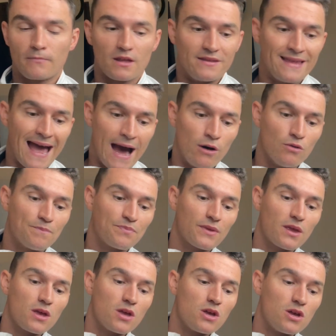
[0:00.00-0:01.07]
Now,
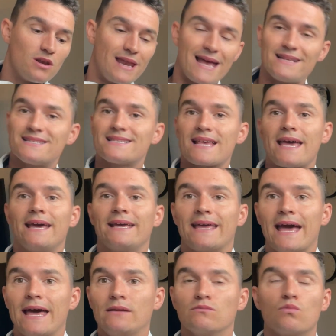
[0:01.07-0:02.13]
let's say again,